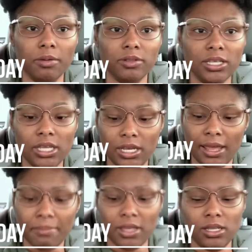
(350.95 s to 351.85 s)
then,
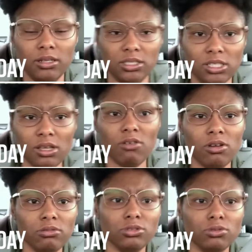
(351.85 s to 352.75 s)
I mean, just hold
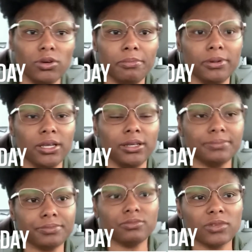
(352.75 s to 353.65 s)
on to it. But
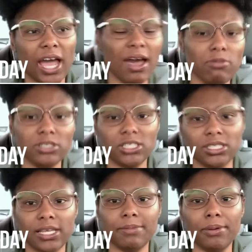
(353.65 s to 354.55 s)
I would
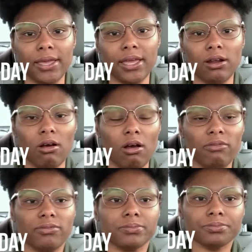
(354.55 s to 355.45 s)
just say pay it off.
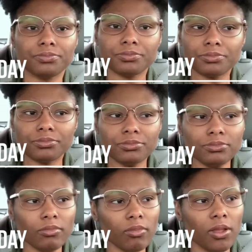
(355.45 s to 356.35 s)

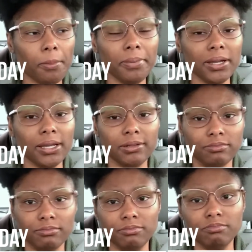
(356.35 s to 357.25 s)
But
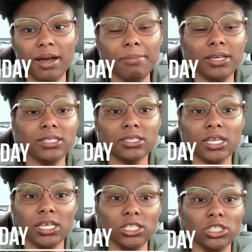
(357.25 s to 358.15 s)
my biggest
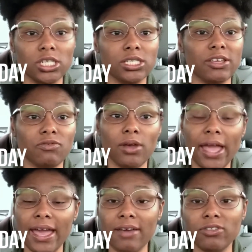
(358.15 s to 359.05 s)
thing is just, if you
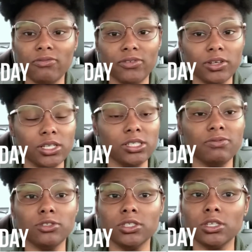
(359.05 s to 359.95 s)
have the funds, if
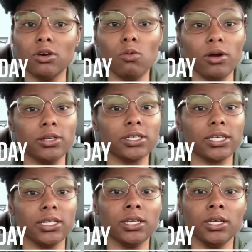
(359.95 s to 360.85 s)
you're still
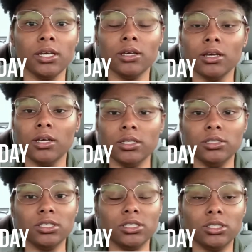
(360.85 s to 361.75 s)
working,
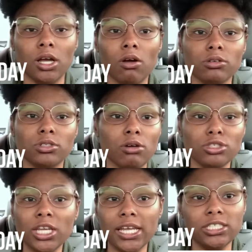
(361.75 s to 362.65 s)
just
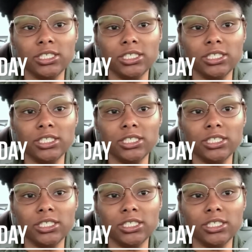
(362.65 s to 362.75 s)
don't change